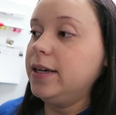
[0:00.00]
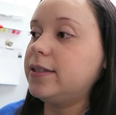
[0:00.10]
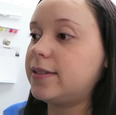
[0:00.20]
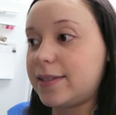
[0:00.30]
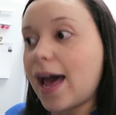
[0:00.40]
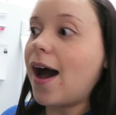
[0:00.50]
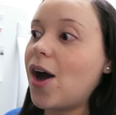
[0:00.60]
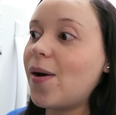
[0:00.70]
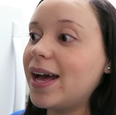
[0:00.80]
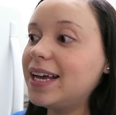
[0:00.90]

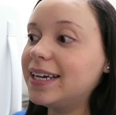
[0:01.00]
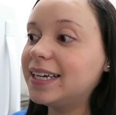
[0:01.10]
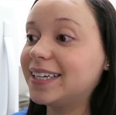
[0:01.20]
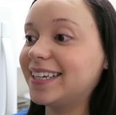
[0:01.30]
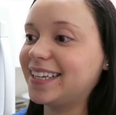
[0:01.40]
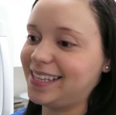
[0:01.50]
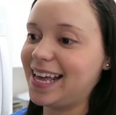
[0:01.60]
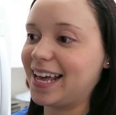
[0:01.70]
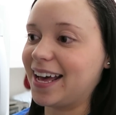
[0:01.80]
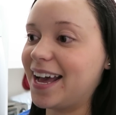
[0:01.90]
So
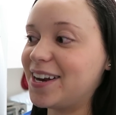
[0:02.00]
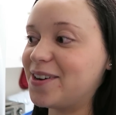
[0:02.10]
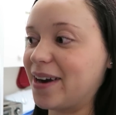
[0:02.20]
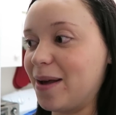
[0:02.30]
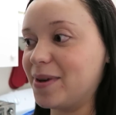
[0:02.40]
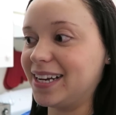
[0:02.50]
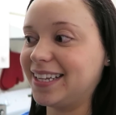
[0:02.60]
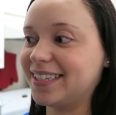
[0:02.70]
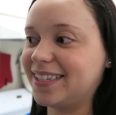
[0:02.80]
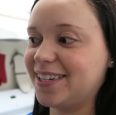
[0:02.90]
yeah, I know what I'm going to
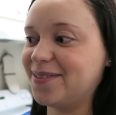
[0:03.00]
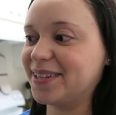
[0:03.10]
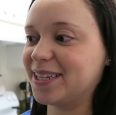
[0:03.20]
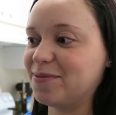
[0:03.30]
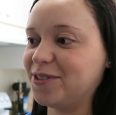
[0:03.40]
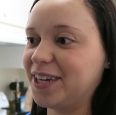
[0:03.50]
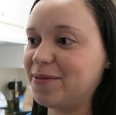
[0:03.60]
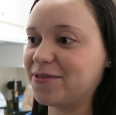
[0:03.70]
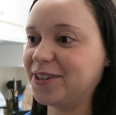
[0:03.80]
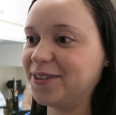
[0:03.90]
listen to once I'm through
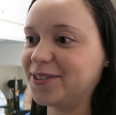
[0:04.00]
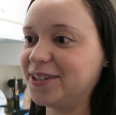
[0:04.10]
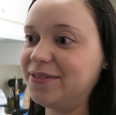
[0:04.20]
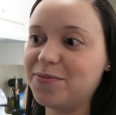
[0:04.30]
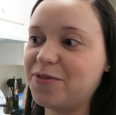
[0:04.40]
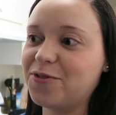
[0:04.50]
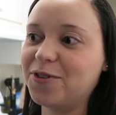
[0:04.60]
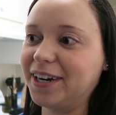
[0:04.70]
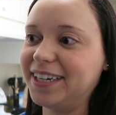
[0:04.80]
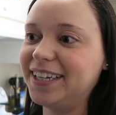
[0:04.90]
Game of Thrones, or even
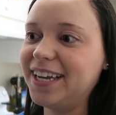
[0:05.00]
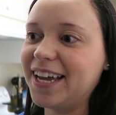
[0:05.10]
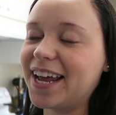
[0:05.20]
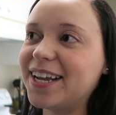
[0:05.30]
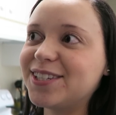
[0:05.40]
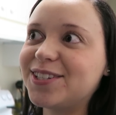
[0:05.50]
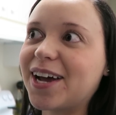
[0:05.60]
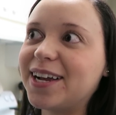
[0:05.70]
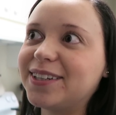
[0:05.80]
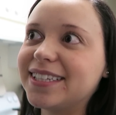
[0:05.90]
before. And
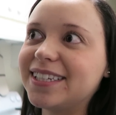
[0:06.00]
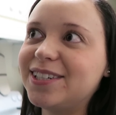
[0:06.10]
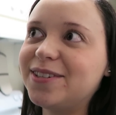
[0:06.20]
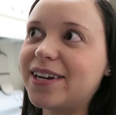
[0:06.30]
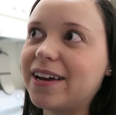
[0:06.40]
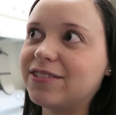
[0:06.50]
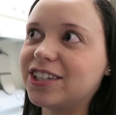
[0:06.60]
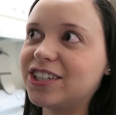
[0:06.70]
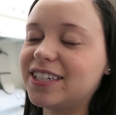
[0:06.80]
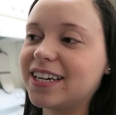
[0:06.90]
I listened to
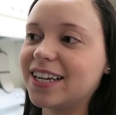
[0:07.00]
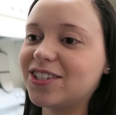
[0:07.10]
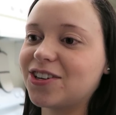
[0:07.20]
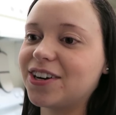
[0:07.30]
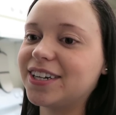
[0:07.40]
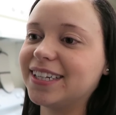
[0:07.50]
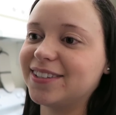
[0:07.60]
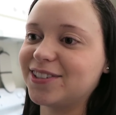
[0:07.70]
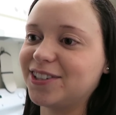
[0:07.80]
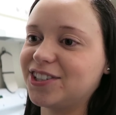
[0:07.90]
Divergent, and I started
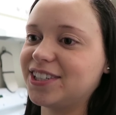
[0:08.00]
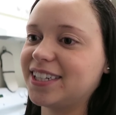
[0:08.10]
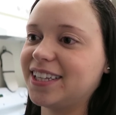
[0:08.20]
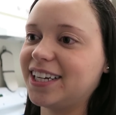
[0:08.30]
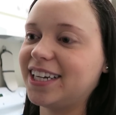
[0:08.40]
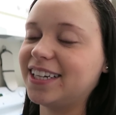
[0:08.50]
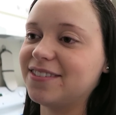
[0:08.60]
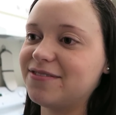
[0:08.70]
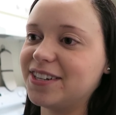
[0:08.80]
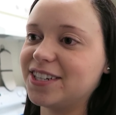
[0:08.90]
Insurgent, and then I
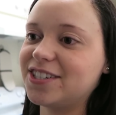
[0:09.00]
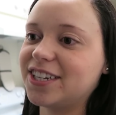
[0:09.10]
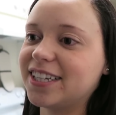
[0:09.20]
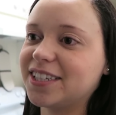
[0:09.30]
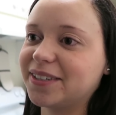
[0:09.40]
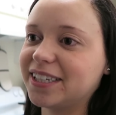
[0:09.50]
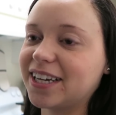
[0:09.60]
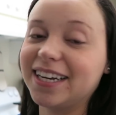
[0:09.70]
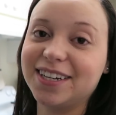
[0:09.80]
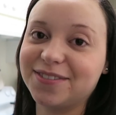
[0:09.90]
didn't finish it, so
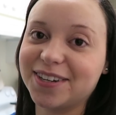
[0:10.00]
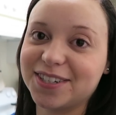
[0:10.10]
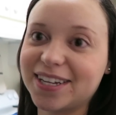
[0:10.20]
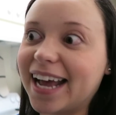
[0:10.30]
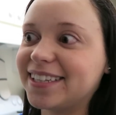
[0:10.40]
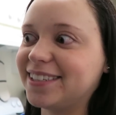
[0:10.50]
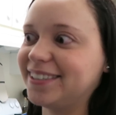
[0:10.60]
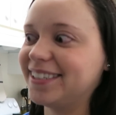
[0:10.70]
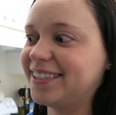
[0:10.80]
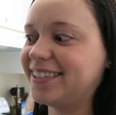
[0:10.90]
I need to finish that
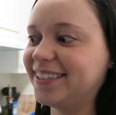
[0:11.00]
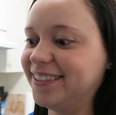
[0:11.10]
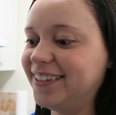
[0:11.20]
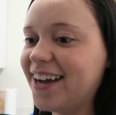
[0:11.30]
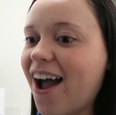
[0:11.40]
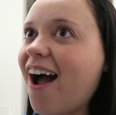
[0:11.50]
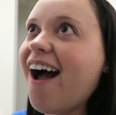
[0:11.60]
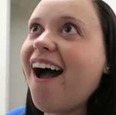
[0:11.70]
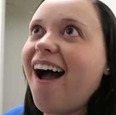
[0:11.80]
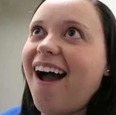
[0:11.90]
series too.
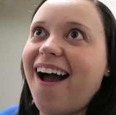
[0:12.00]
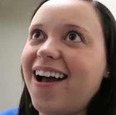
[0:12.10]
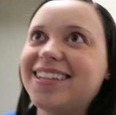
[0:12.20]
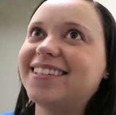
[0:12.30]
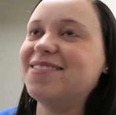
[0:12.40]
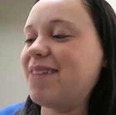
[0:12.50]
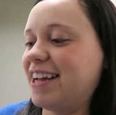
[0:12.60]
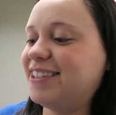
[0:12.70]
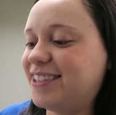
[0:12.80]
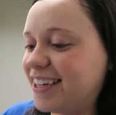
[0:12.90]
So
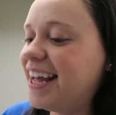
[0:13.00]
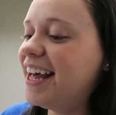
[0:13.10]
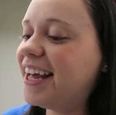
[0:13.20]
much.